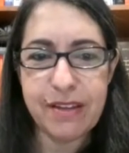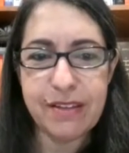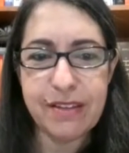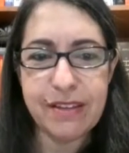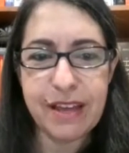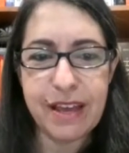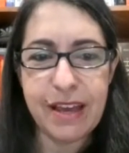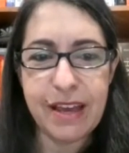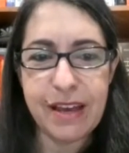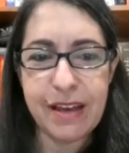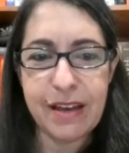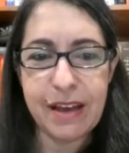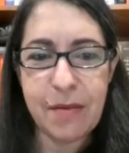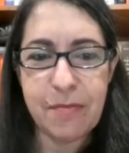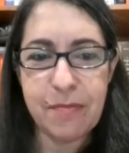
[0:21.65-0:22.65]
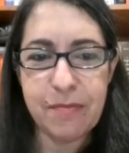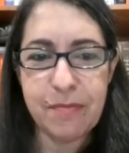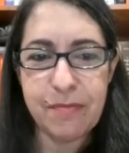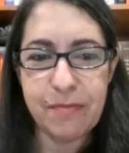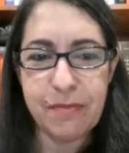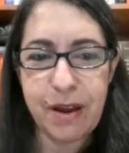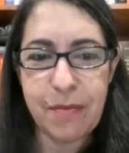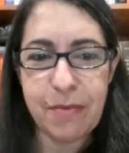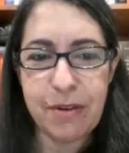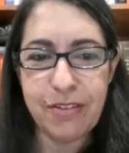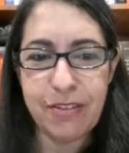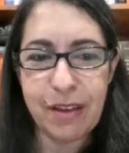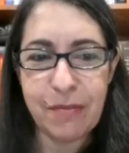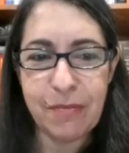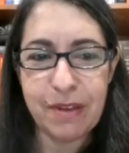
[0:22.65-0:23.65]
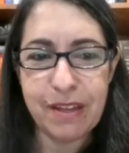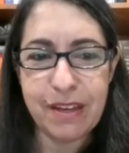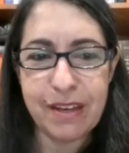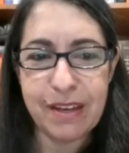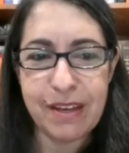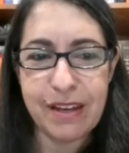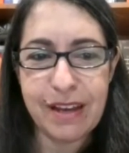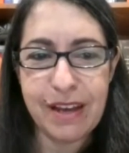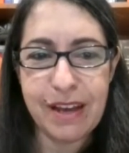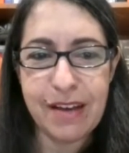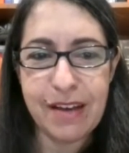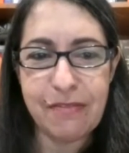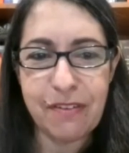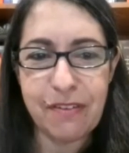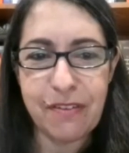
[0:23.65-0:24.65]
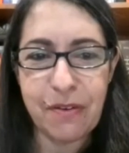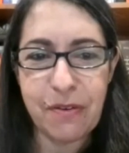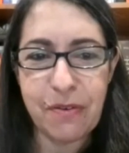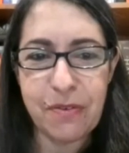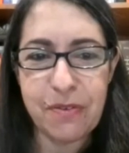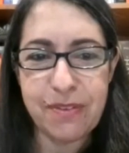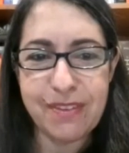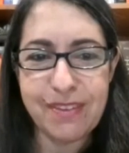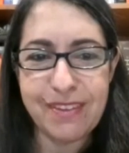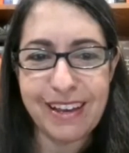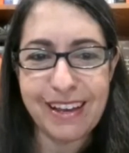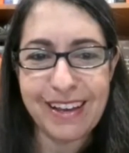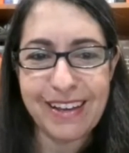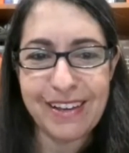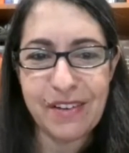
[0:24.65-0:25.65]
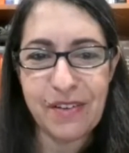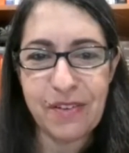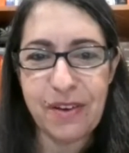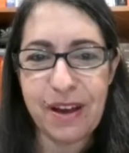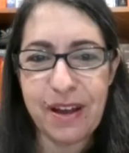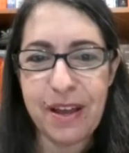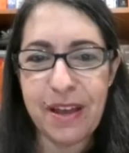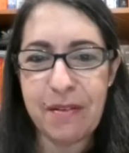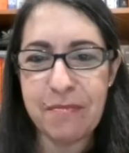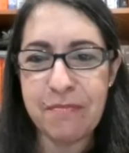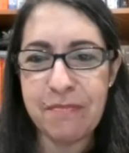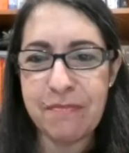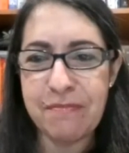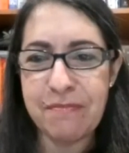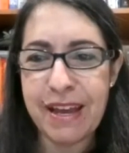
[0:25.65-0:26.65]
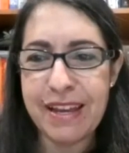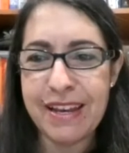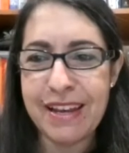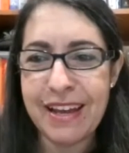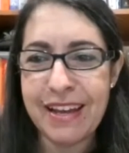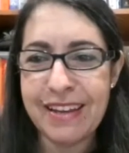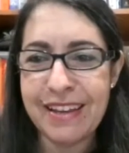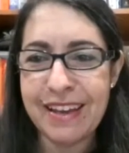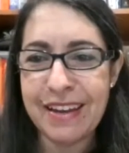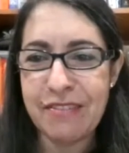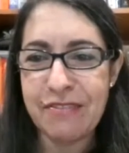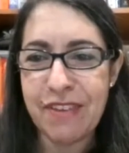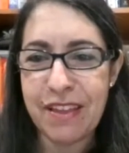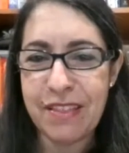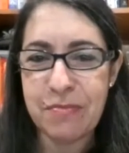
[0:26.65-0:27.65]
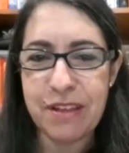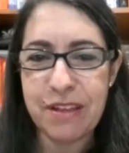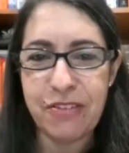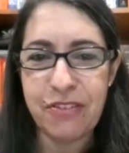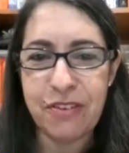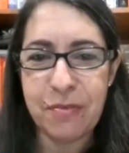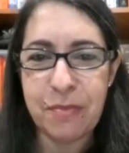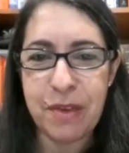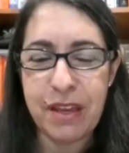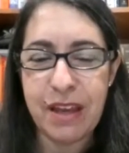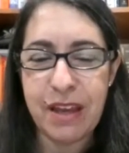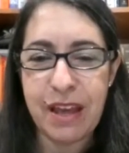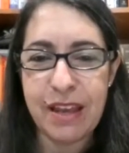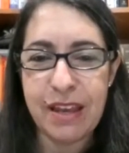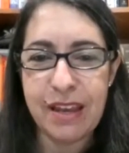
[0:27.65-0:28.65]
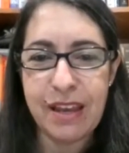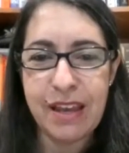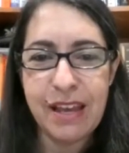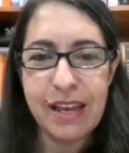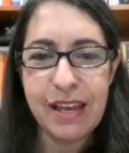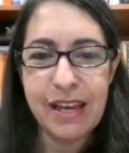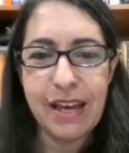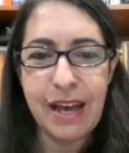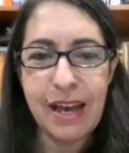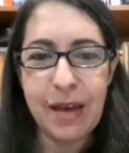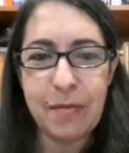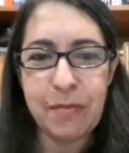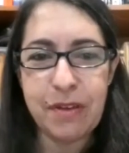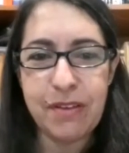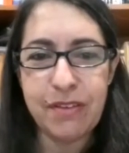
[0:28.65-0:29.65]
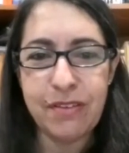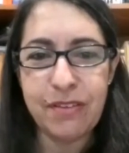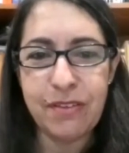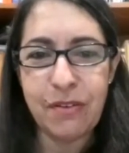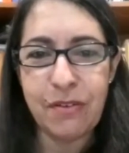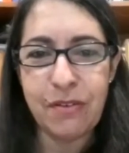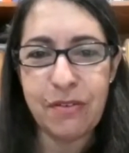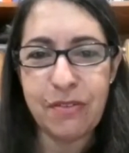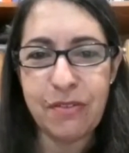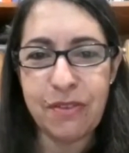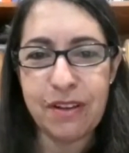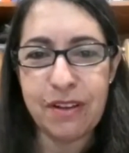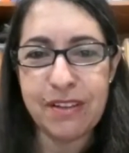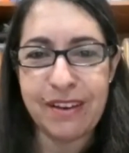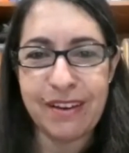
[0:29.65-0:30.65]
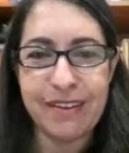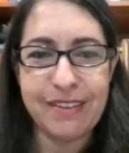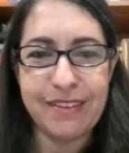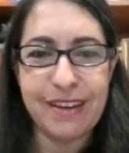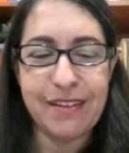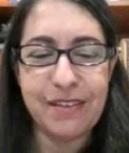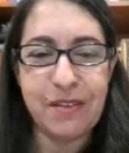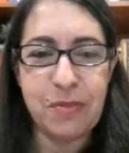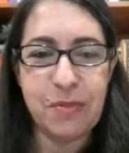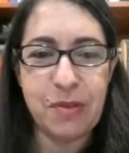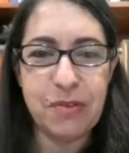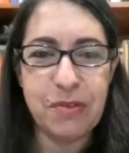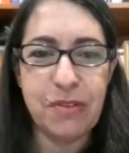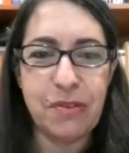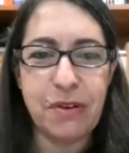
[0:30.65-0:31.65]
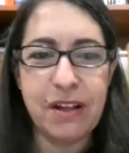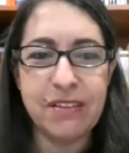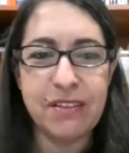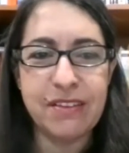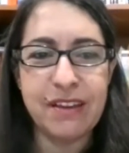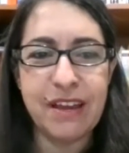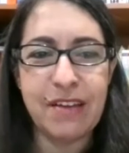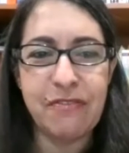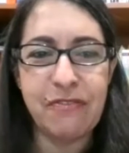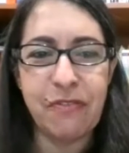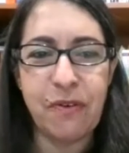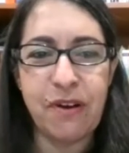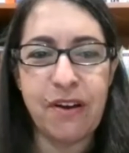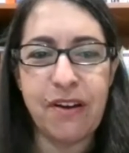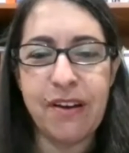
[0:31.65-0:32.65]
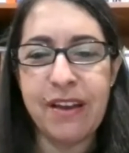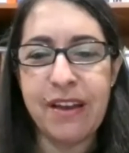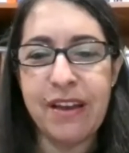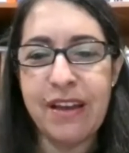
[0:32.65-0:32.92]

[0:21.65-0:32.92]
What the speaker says: today. I'm Rabbi Schenkman, for those who I might not yet have had the pleasure to meet. And I'm so thrilled and excited to be with you all today for